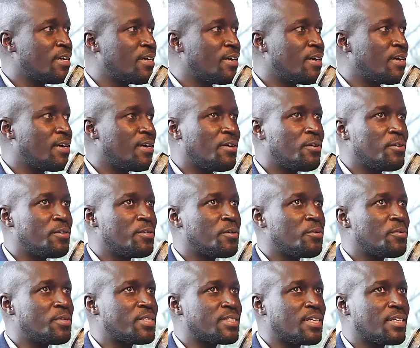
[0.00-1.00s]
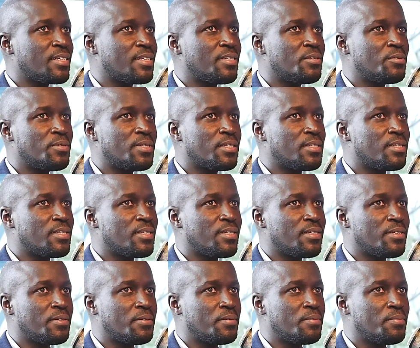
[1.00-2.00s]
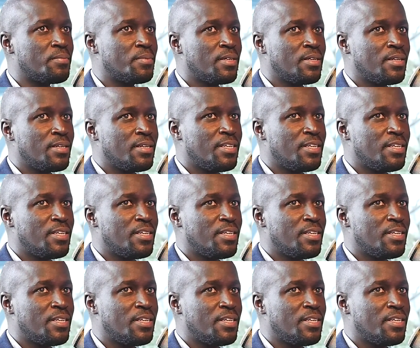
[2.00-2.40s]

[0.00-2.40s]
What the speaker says: We started with the